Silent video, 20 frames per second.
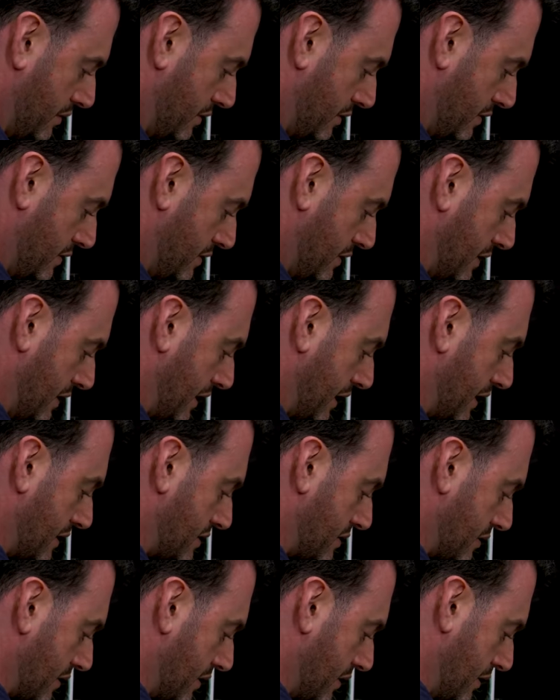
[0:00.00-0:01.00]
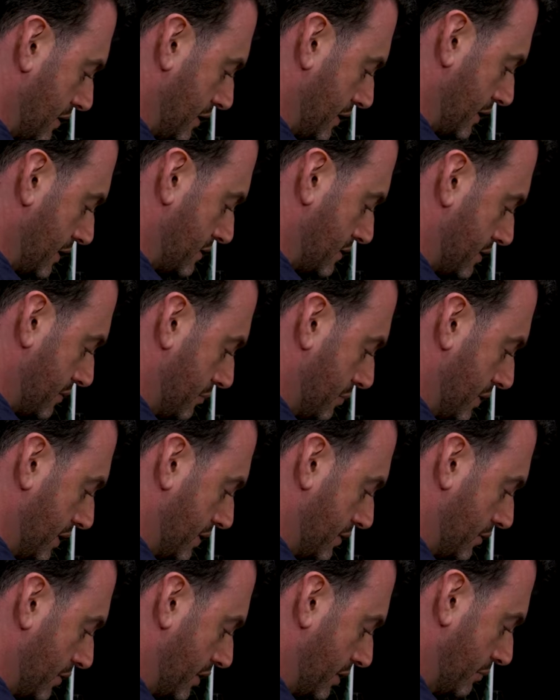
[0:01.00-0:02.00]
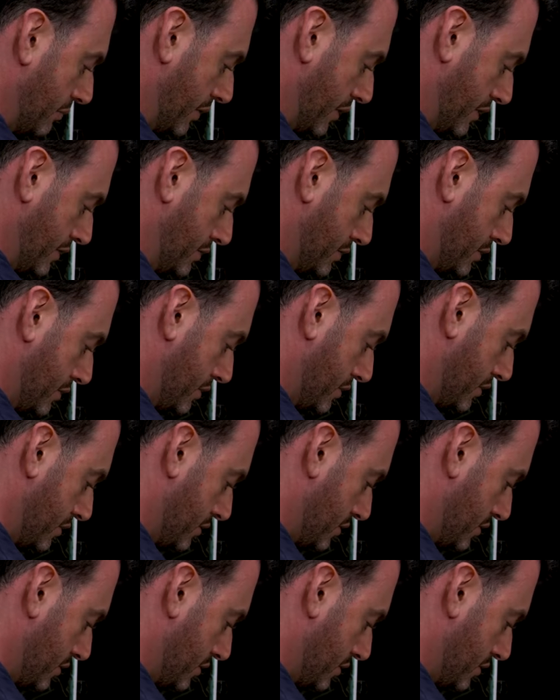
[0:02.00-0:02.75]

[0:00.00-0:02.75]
He said he has, a, he has the big dirty brush.